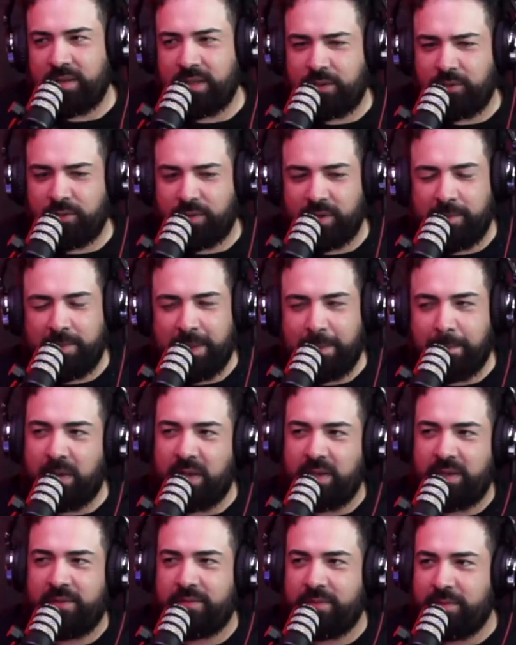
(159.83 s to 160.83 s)
you were going to make
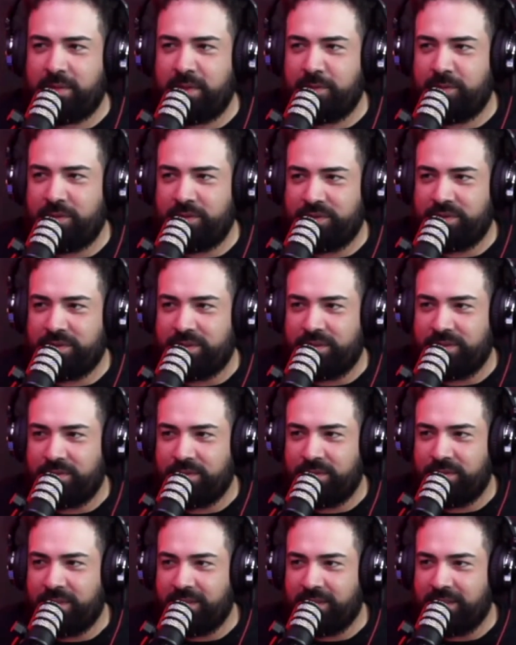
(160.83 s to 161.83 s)
money from them, or you just
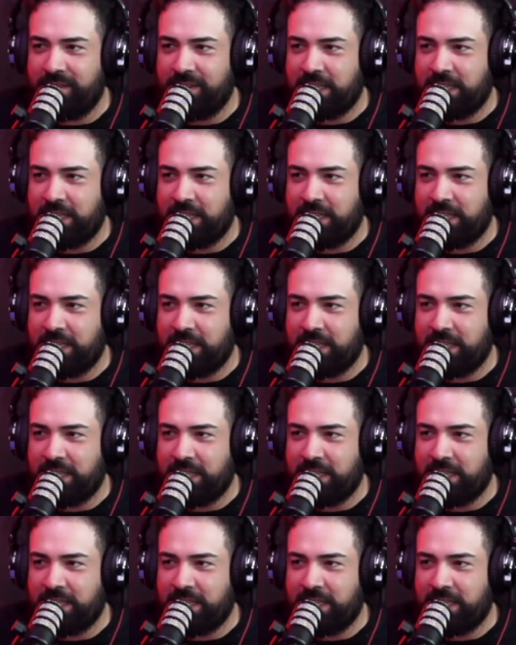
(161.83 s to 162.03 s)
enjoyed collecting?